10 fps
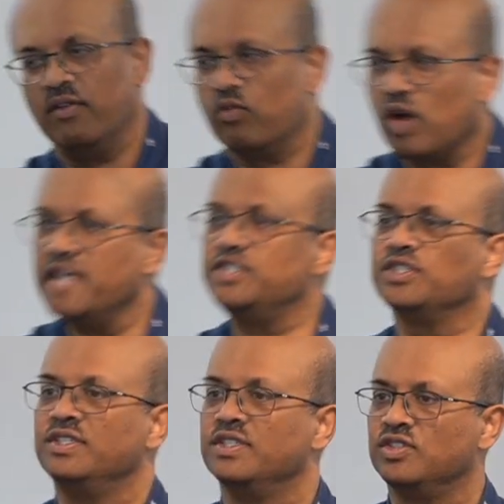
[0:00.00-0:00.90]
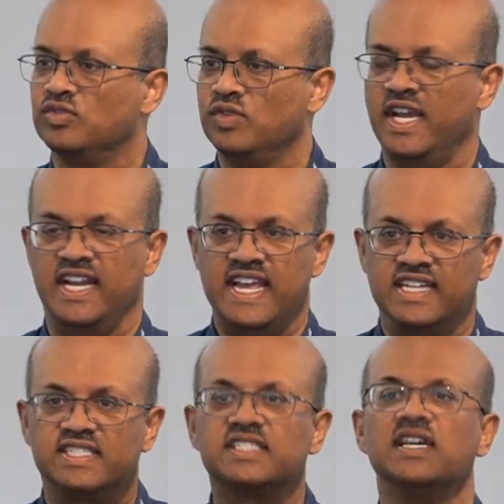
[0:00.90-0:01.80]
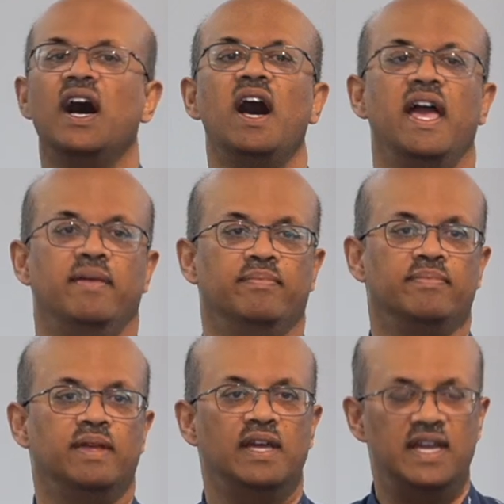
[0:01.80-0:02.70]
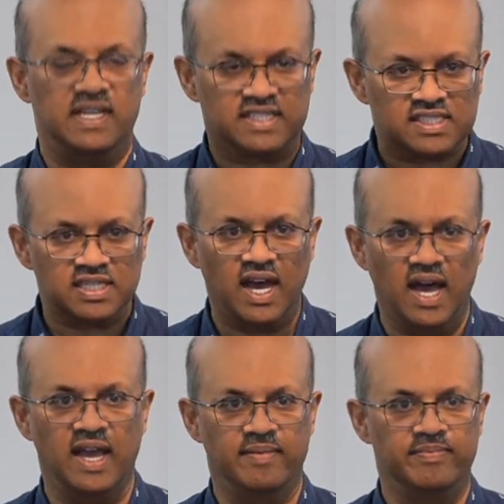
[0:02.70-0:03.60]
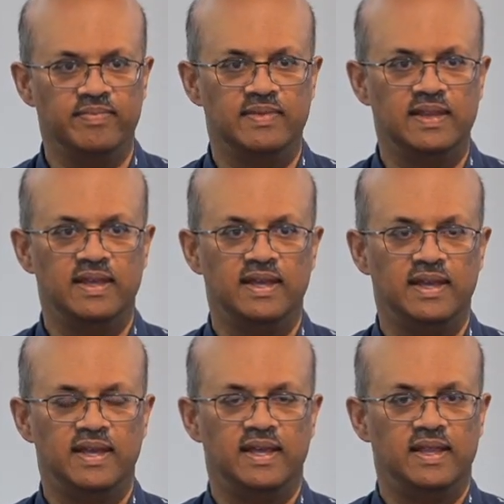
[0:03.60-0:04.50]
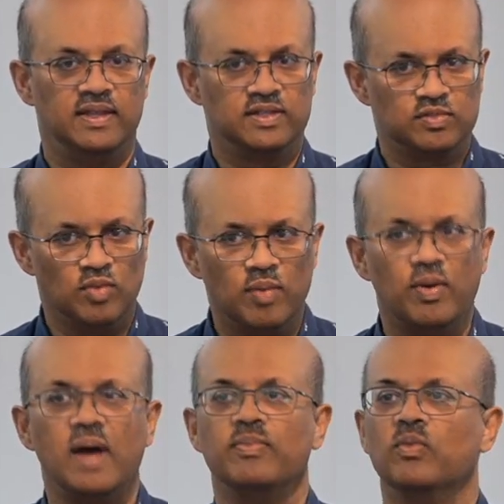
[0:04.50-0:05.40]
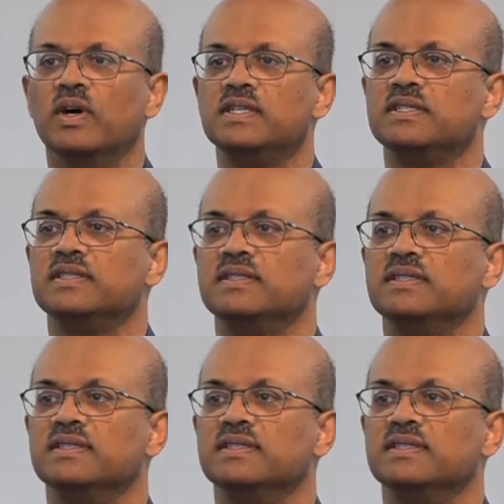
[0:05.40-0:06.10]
and righteousness to reign. It's time. It's time. The small problem was